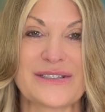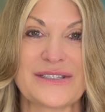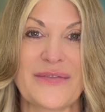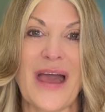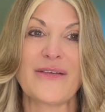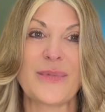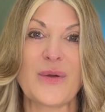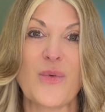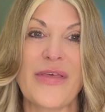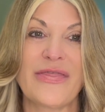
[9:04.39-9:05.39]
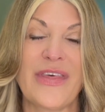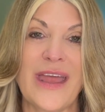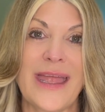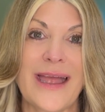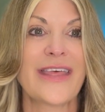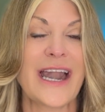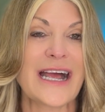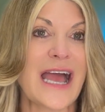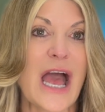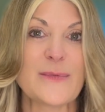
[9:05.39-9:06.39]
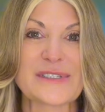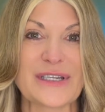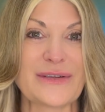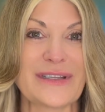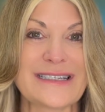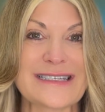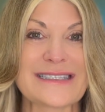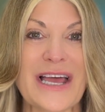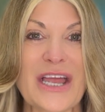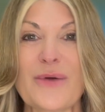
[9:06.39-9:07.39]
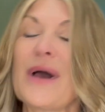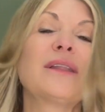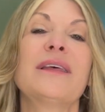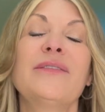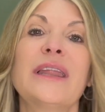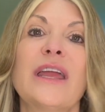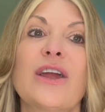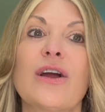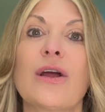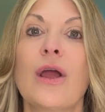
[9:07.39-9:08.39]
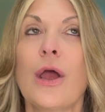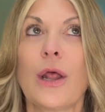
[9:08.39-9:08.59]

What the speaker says: So that would be one thing that I absolutely dislike about living here.